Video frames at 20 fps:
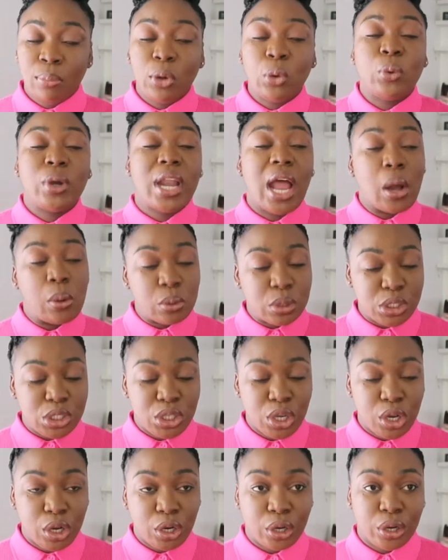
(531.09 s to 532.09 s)
but when I was
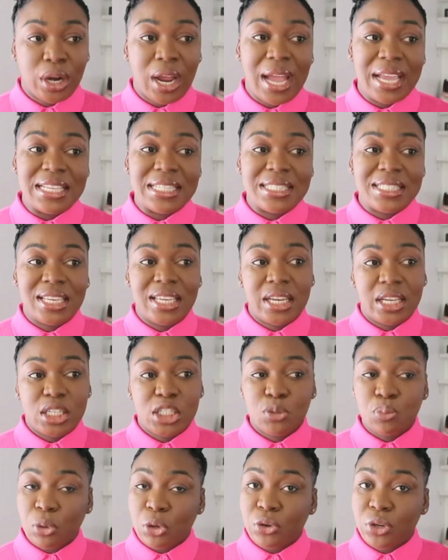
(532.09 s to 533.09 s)
younger I did
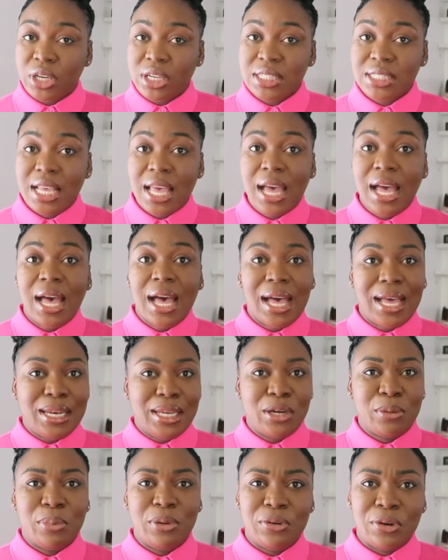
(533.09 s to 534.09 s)
experience a
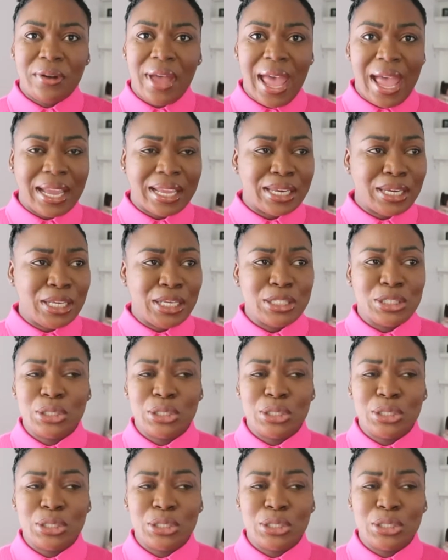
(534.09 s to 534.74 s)
little bit of acne.